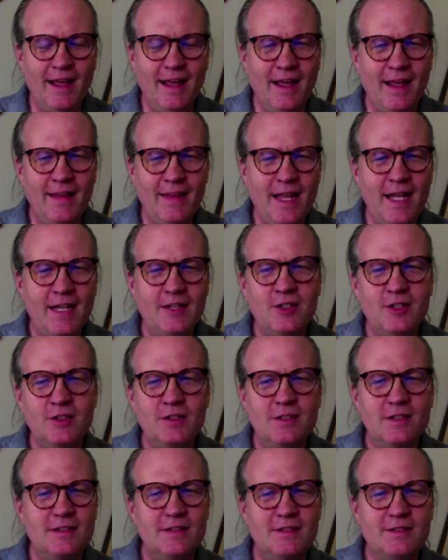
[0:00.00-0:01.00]
that it
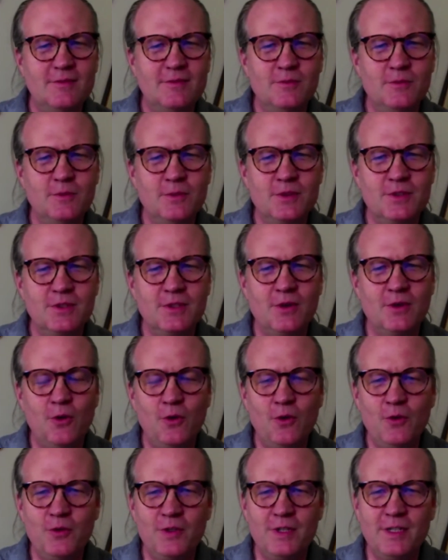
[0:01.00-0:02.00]
was a
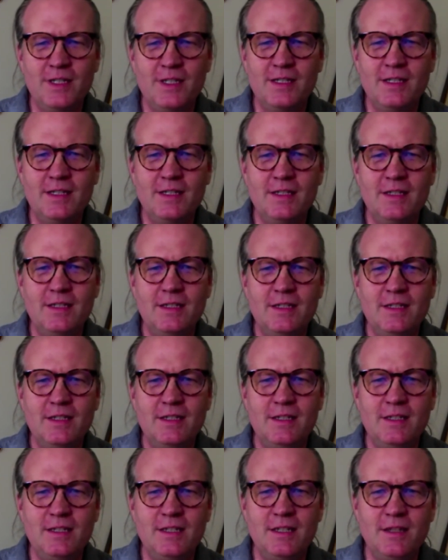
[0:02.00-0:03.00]
whole
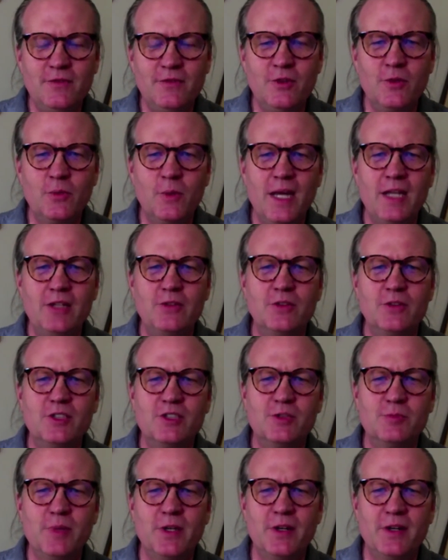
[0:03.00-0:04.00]
different way to
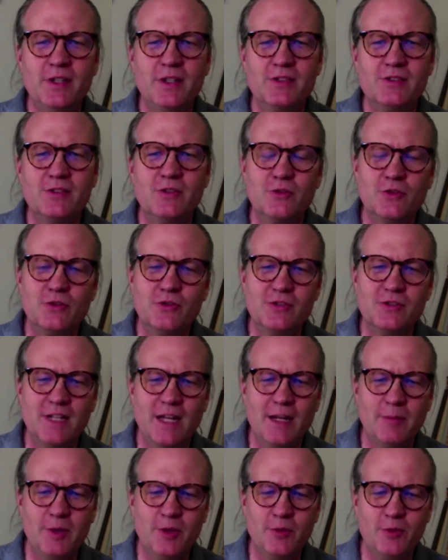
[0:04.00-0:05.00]
experience the truths that
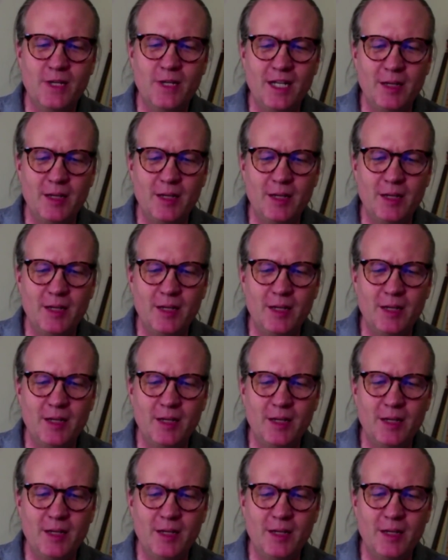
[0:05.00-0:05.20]
I've been reading